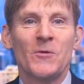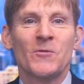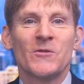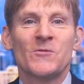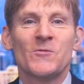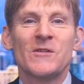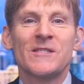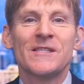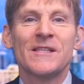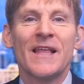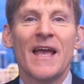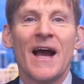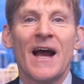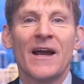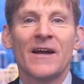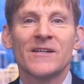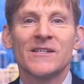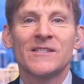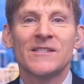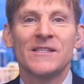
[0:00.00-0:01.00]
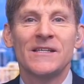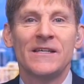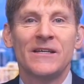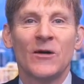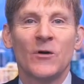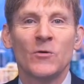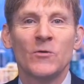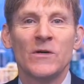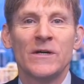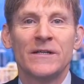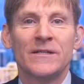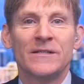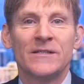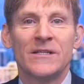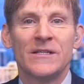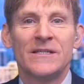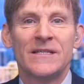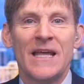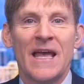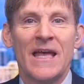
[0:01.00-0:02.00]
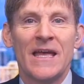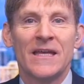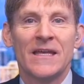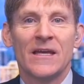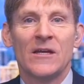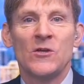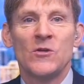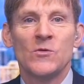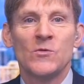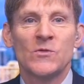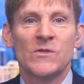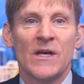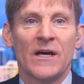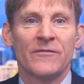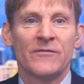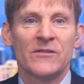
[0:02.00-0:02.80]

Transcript: was recently hired as CEO to take use